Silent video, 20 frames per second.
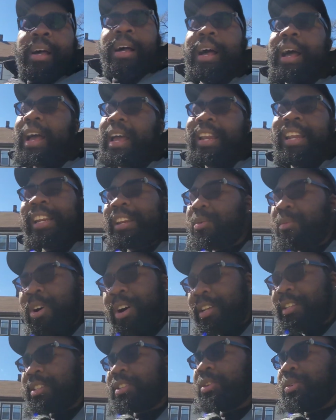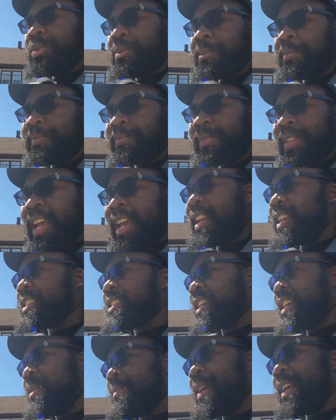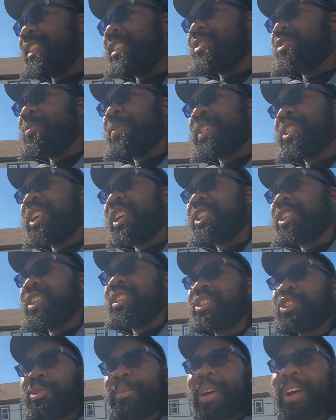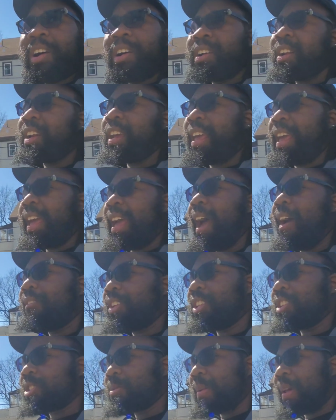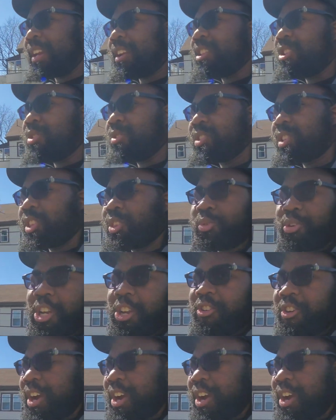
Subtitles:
I didn't want to, and it's going to make the supercharger a little bit harder to get, having to spend close to $3